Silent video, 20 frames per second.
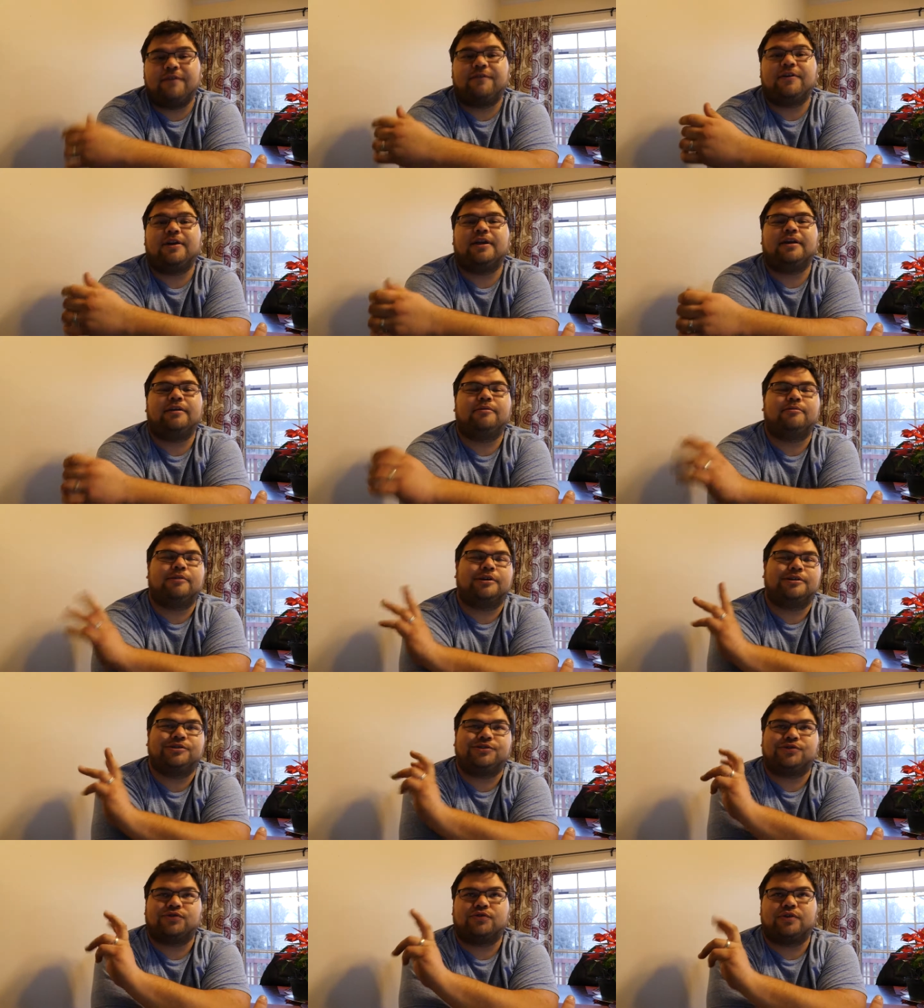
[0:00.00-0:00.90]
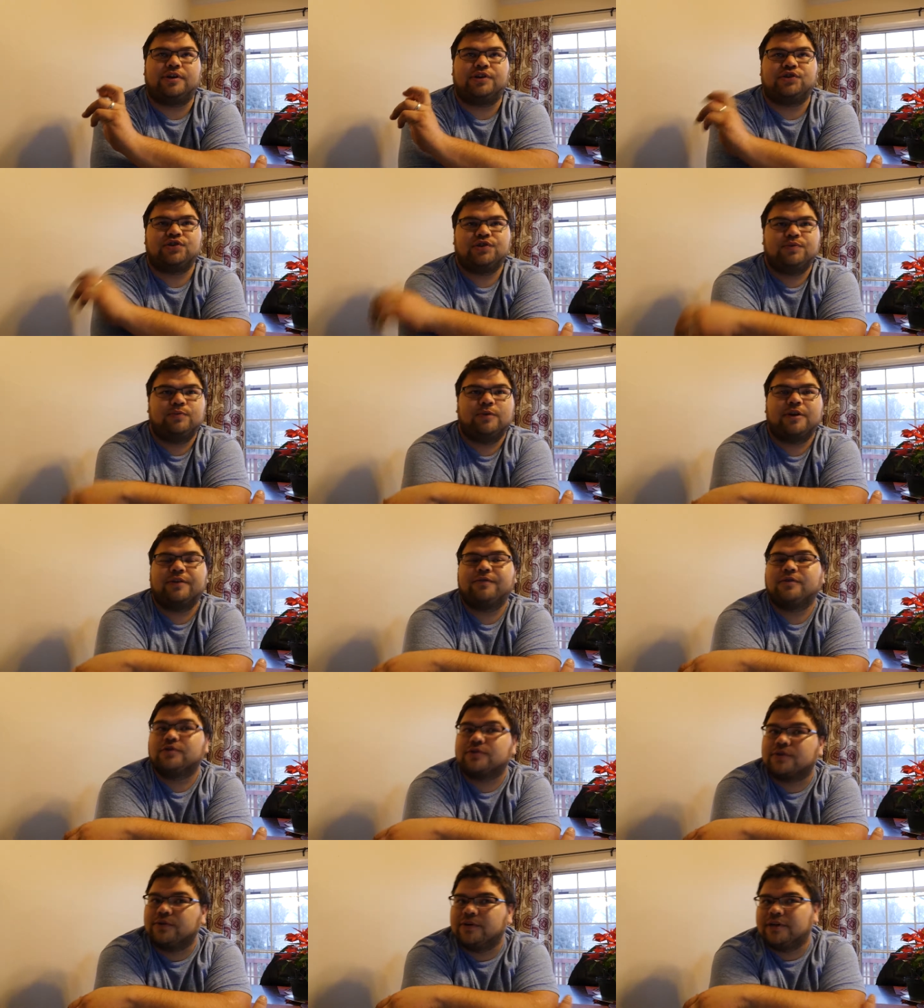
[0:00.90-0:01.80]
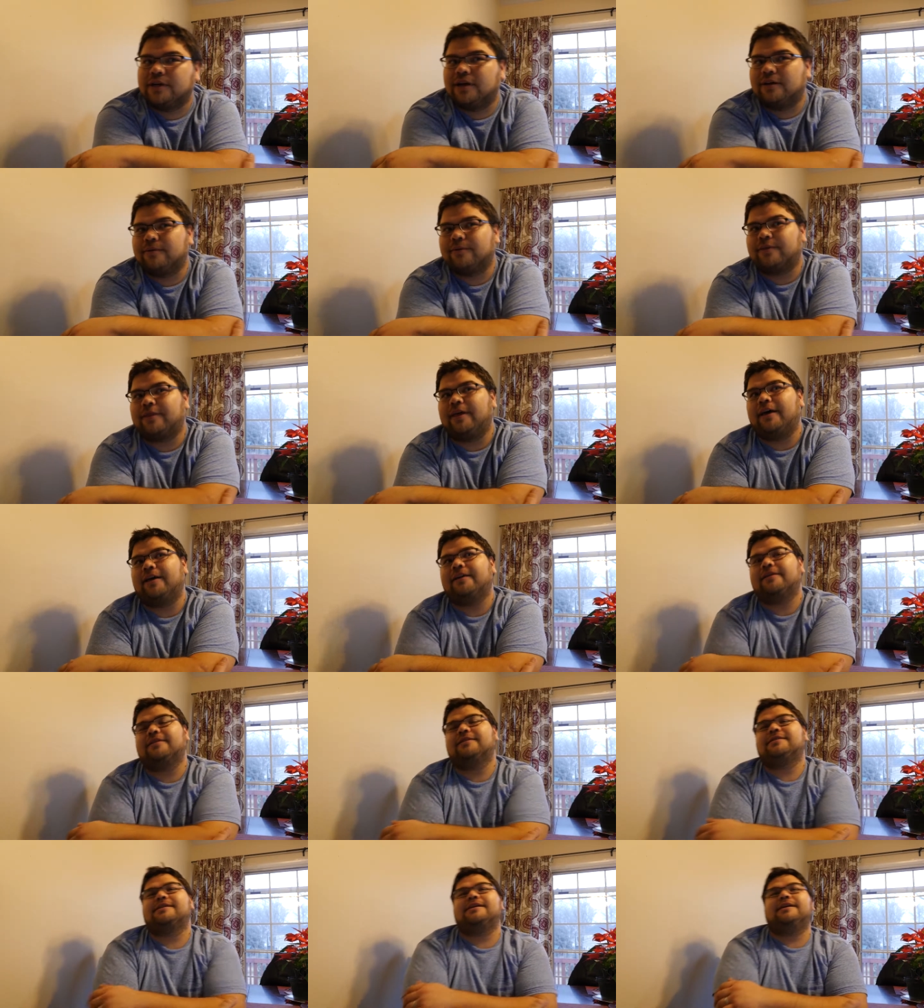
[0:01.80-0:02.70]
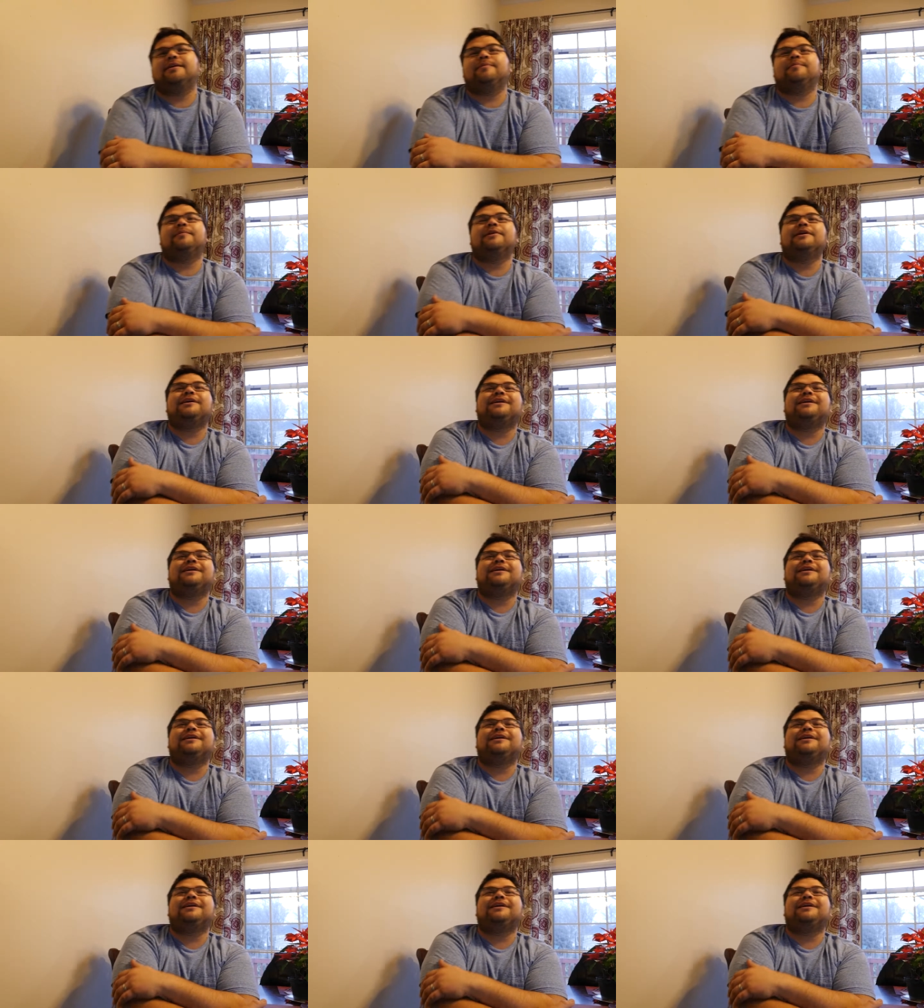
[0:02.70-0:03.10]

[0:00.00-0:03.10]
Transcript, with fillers: FAA registration, whatever is going on with that at the time